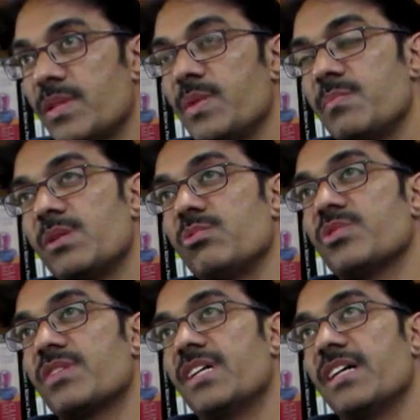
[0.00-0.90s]
the people who
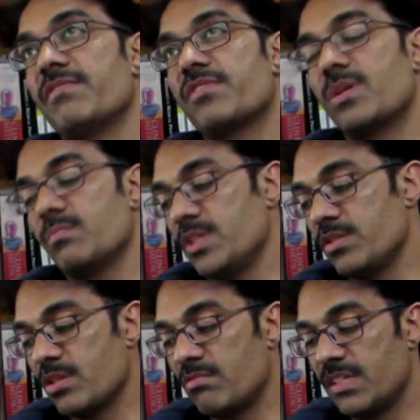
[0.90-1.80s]
survive from
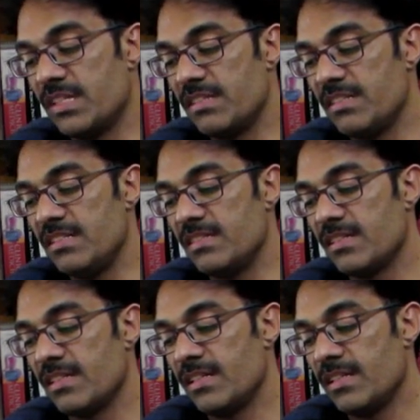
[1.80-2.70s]
this COVID disease.
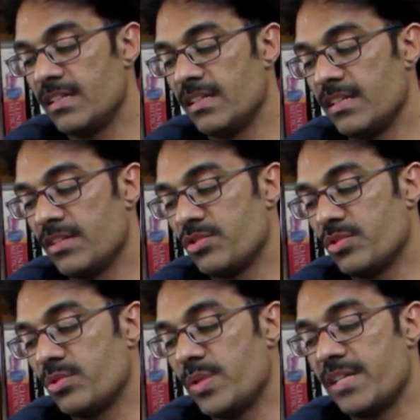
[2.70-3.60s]

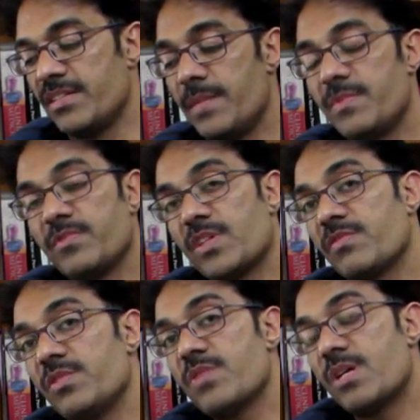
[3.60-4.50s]
So except for a
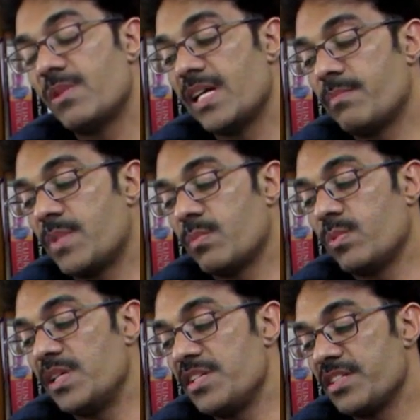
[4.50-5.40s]
few outlier
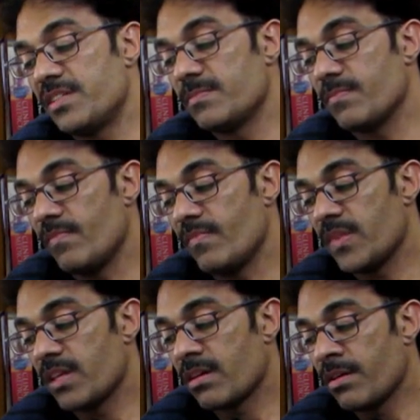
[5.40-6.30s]
population,
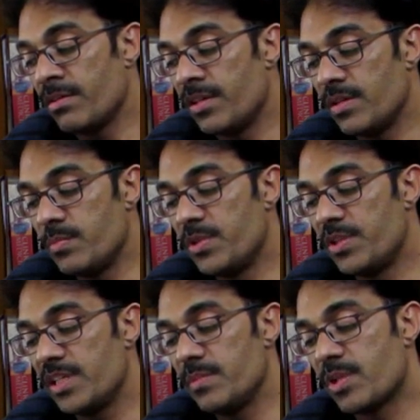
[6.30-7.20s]
the
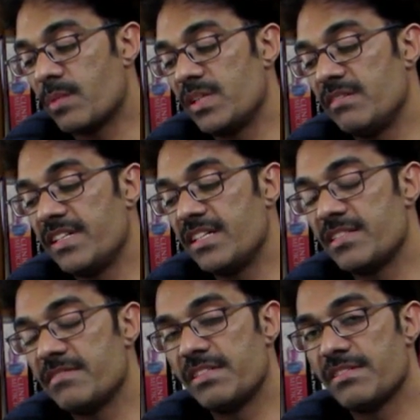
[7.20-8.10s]
immunity probably
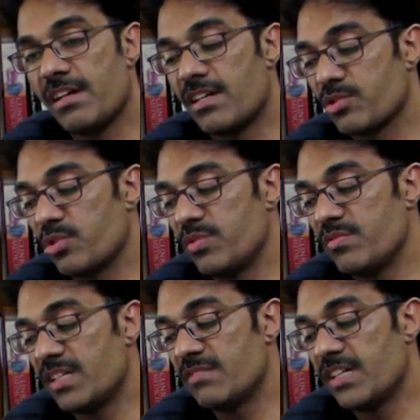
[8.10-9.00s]
wanes with
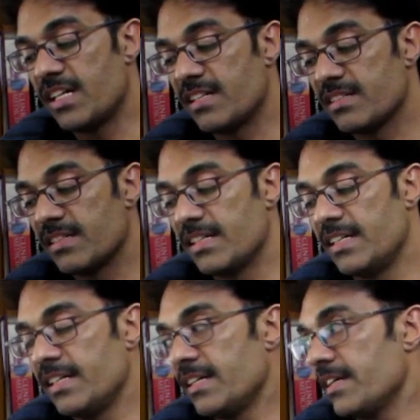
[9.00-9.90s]
SARS-CoV-1 virus
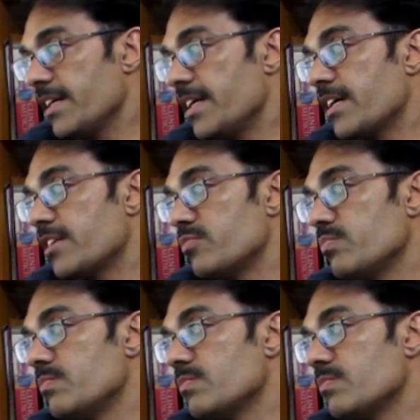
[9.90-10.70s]
and